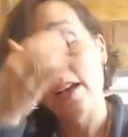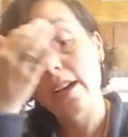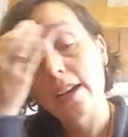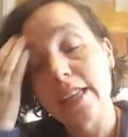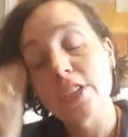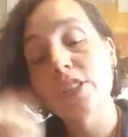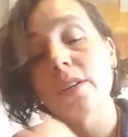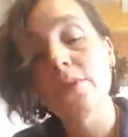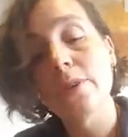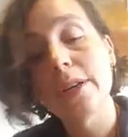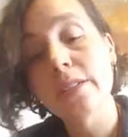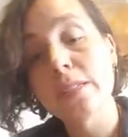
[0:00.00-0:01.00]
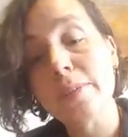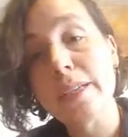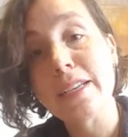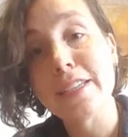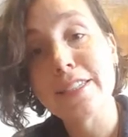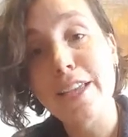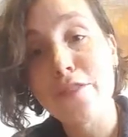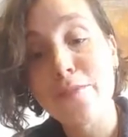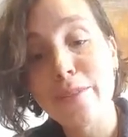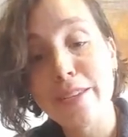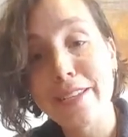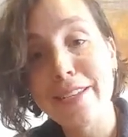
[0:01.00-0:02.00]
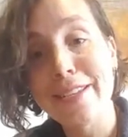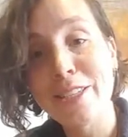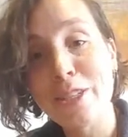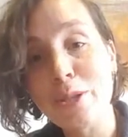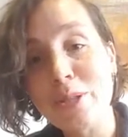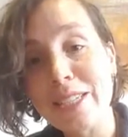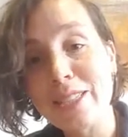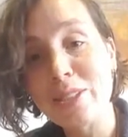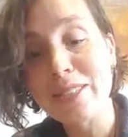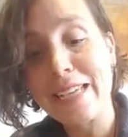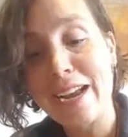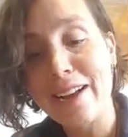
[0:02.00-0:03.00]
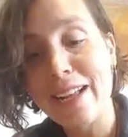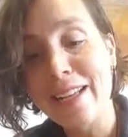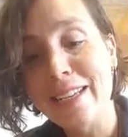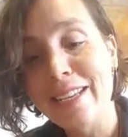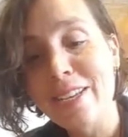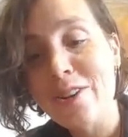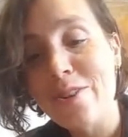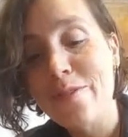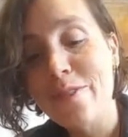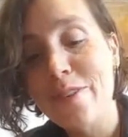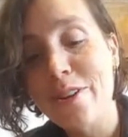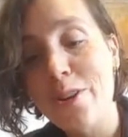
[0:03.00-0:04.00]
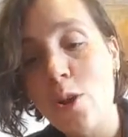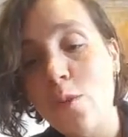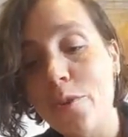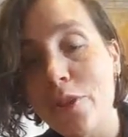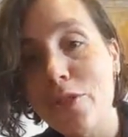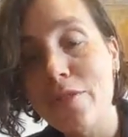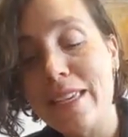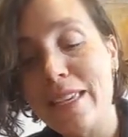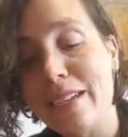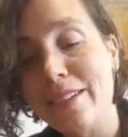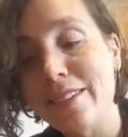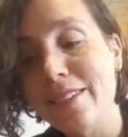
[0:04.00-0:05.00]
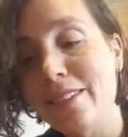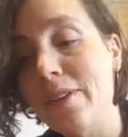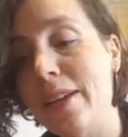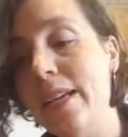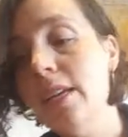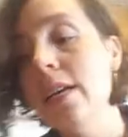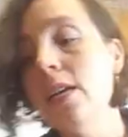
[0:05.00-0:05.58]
a collection of oils because I've been using doTERRA for over 3 years, okay?